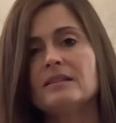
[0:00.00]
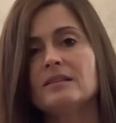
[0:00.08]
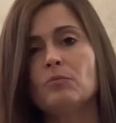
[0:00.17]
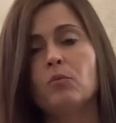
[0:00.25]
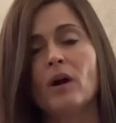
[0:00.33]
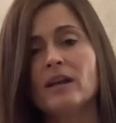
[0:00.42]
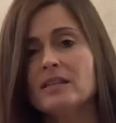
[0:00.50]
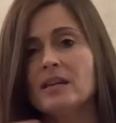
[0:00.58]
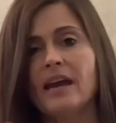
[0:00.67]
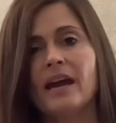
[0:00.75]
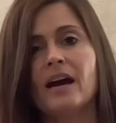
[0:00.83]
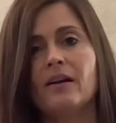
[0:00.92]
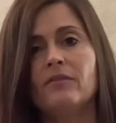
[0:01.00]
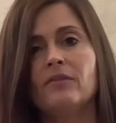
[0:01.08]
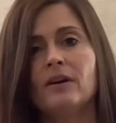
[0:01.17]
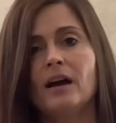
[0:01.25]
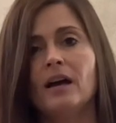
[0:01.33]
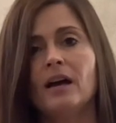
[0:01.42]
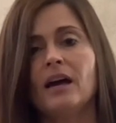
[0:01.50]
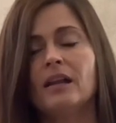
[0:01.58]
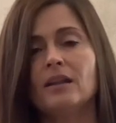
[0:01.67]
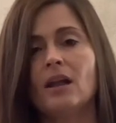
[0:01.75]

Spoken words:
want to have a